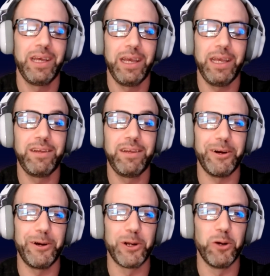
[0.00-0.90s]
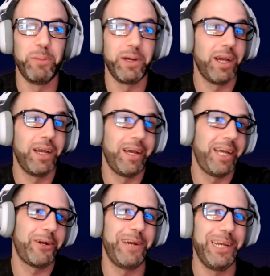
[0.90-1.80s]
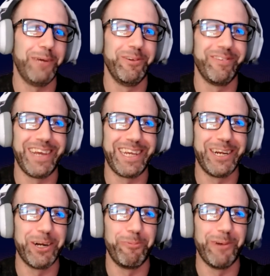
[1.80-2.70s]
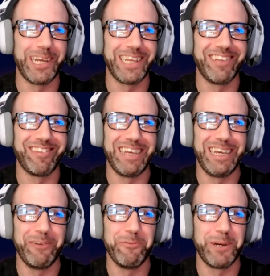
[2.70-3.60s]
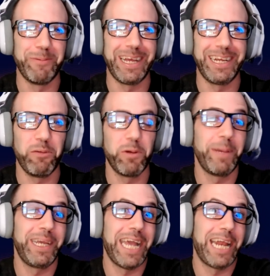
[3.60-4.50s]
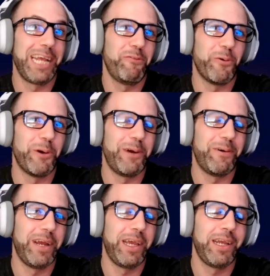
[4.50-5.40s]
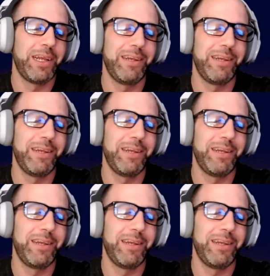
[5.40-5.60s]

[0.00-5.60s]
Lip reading: Ergo. But I agree, it was I'm running this thing, what am I getting for it, right?